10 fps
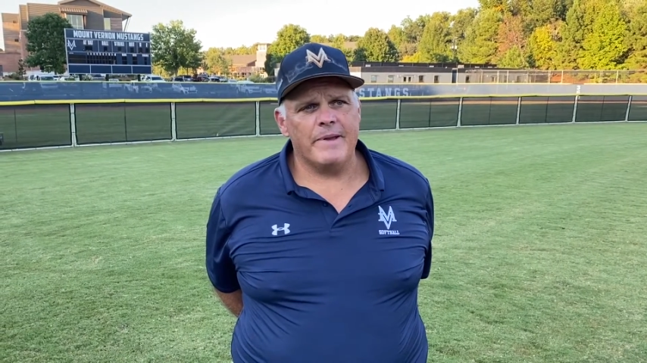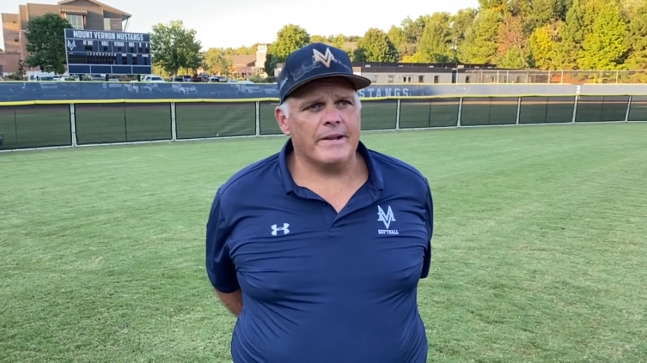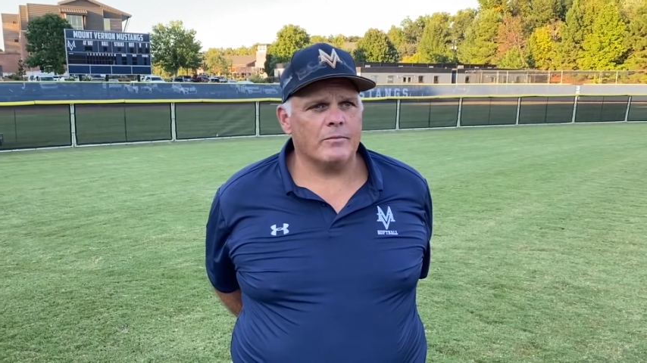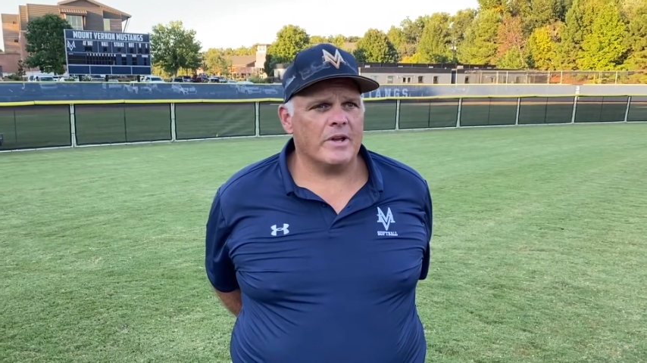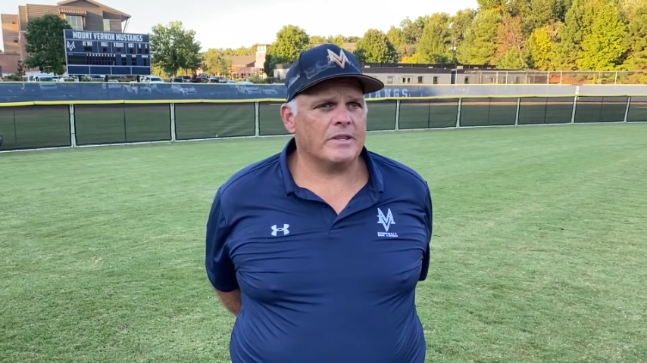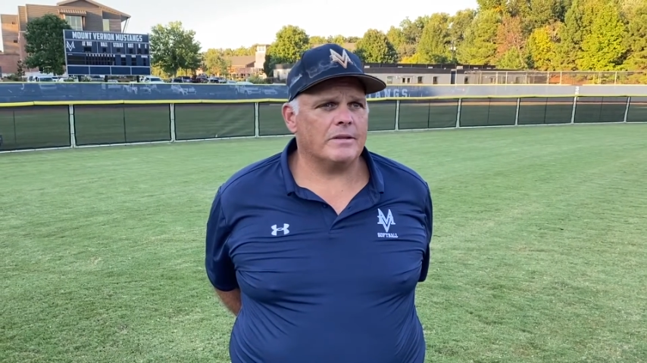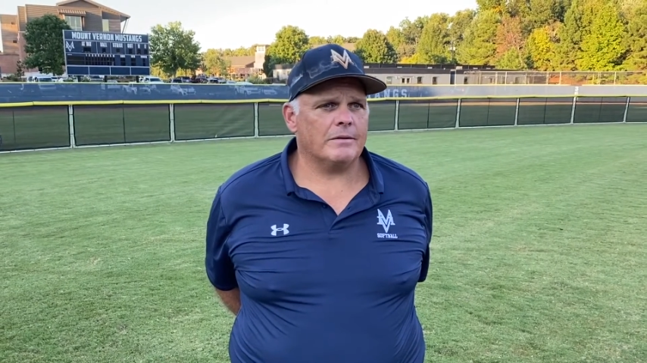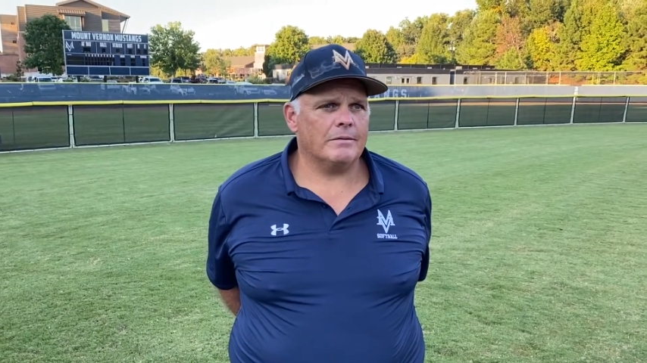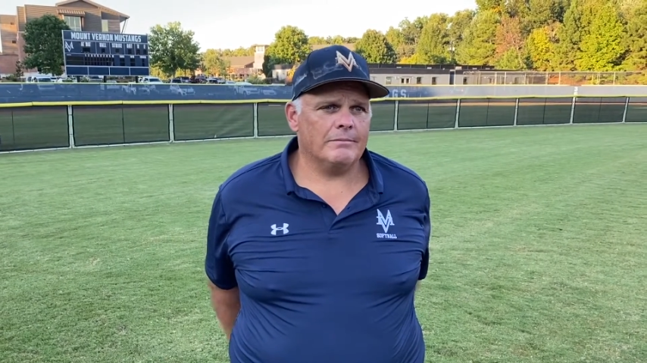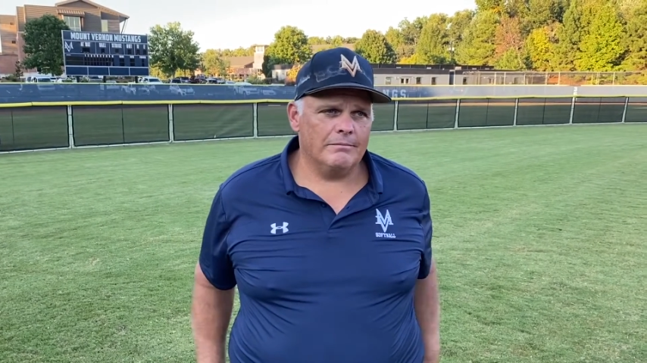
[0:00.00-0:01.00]
been with
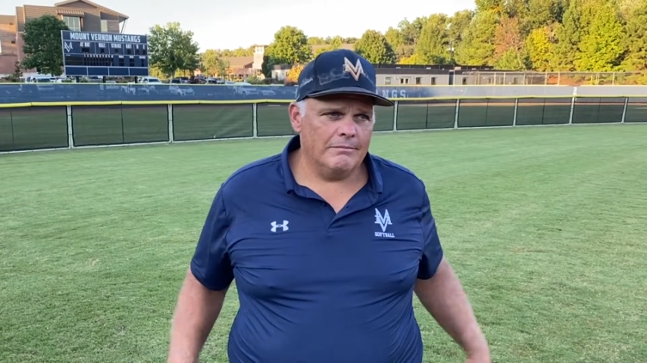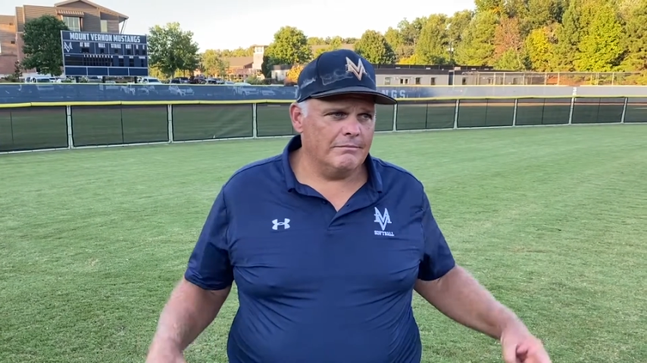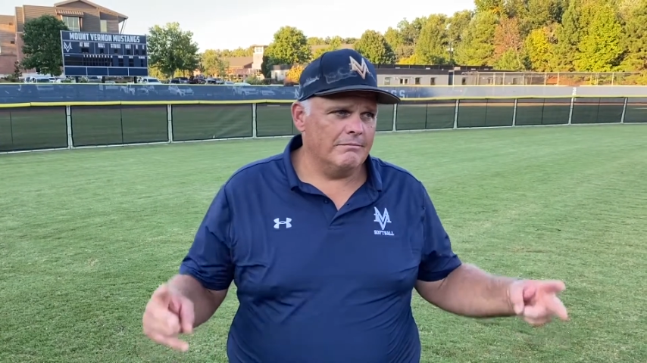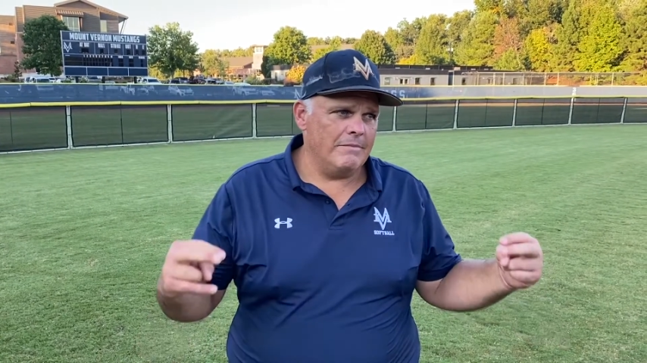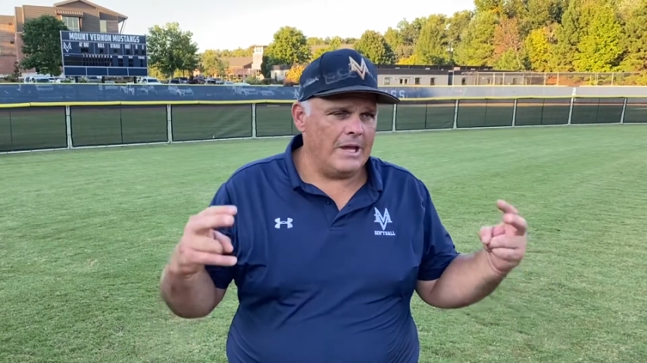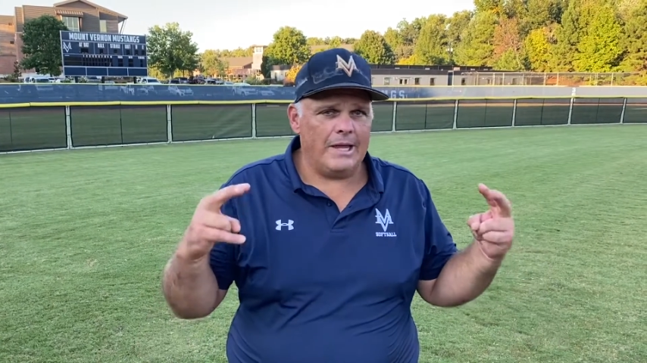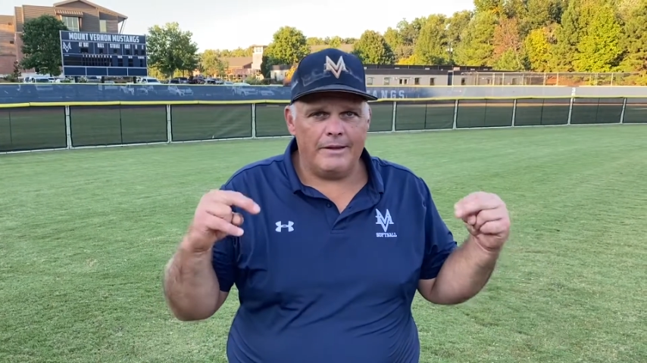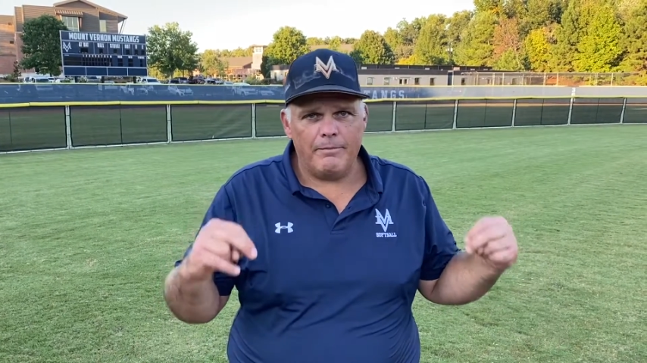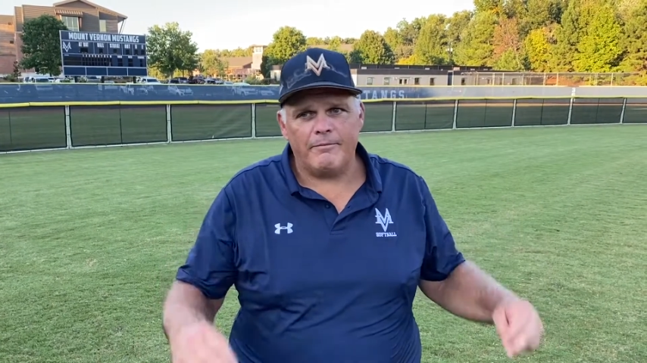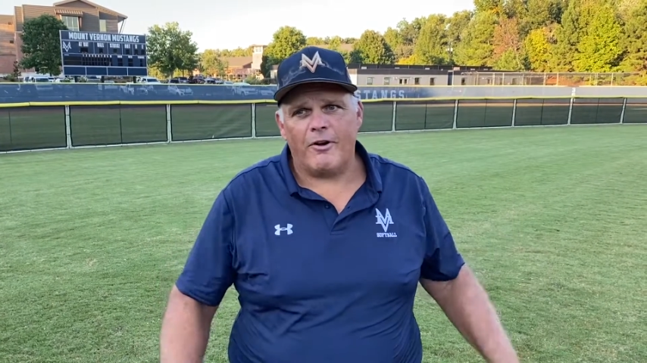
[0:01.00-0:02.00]
me
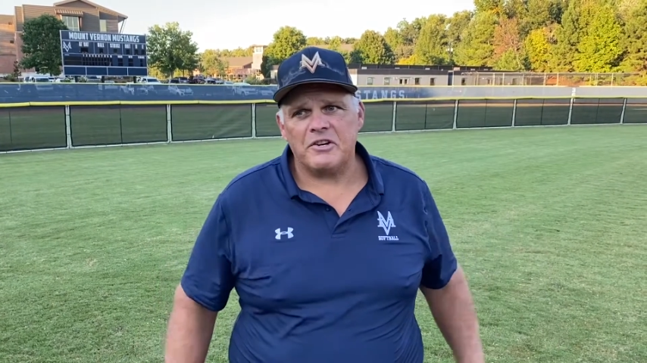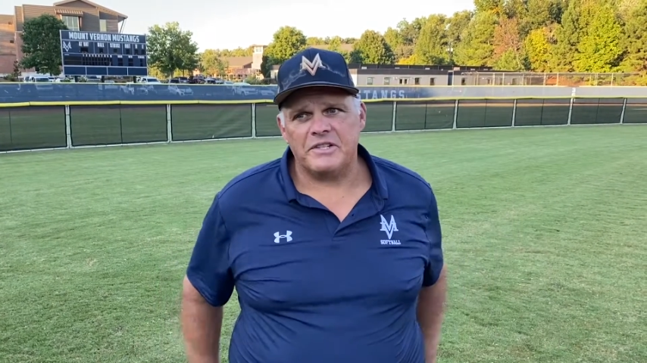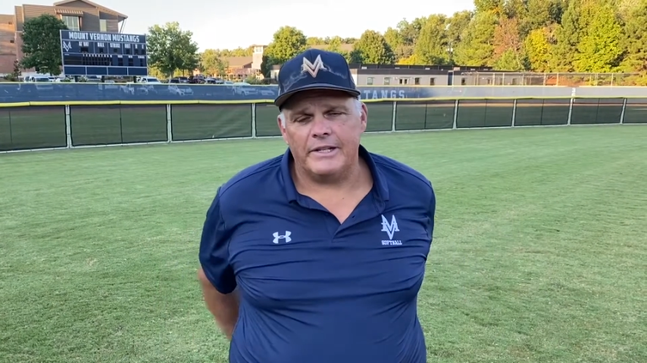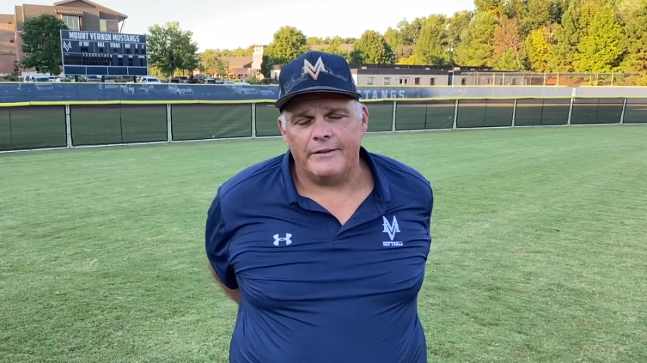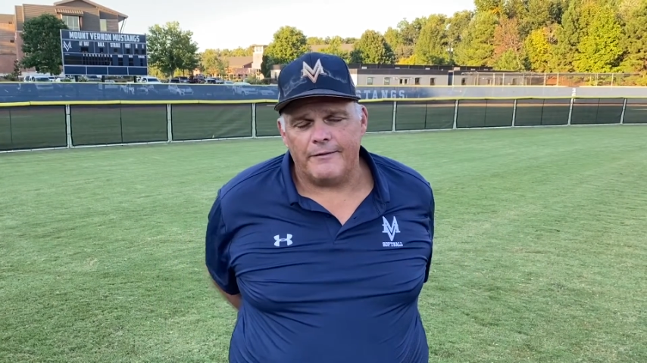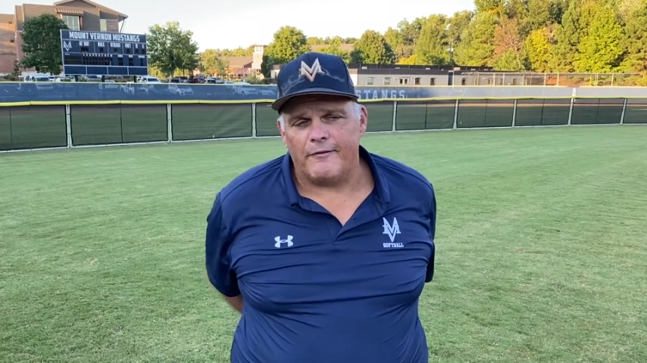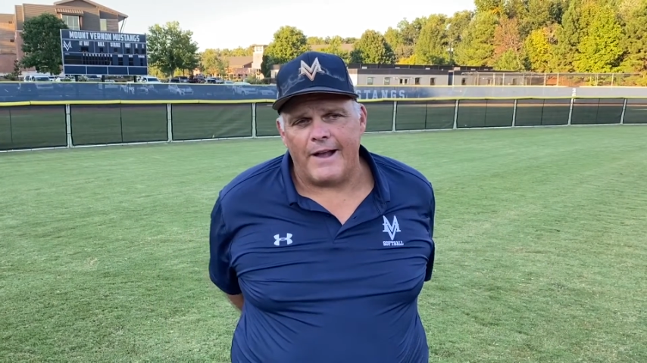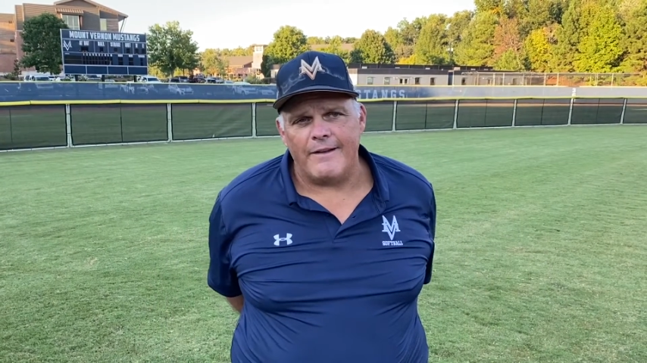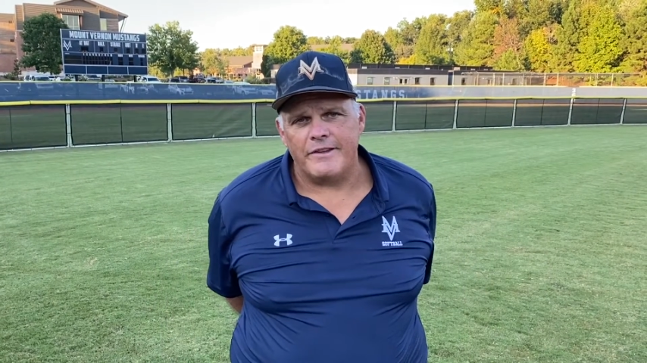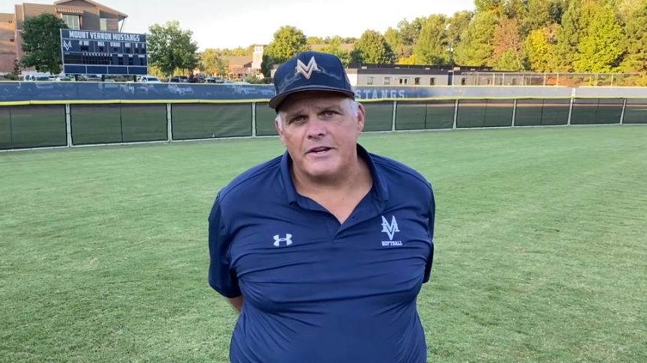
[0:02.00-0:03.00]
varsity for
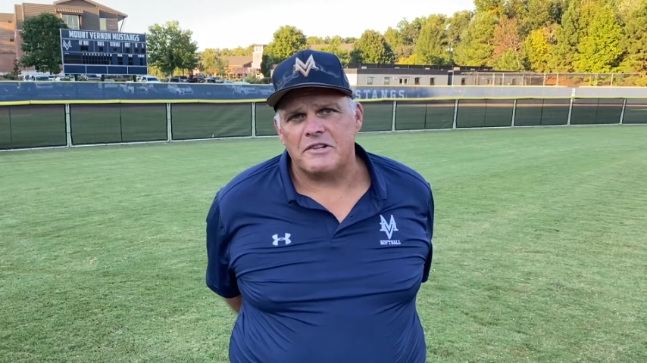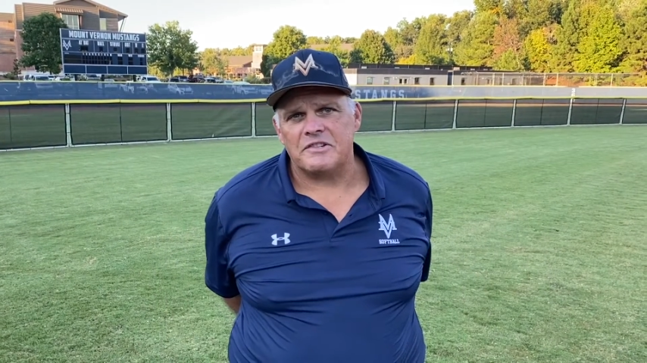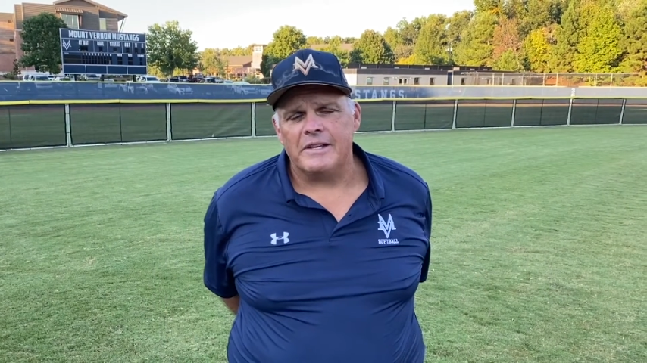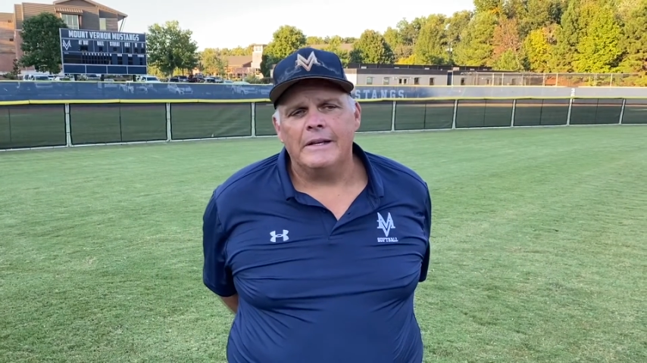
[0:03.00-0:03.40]
5 years,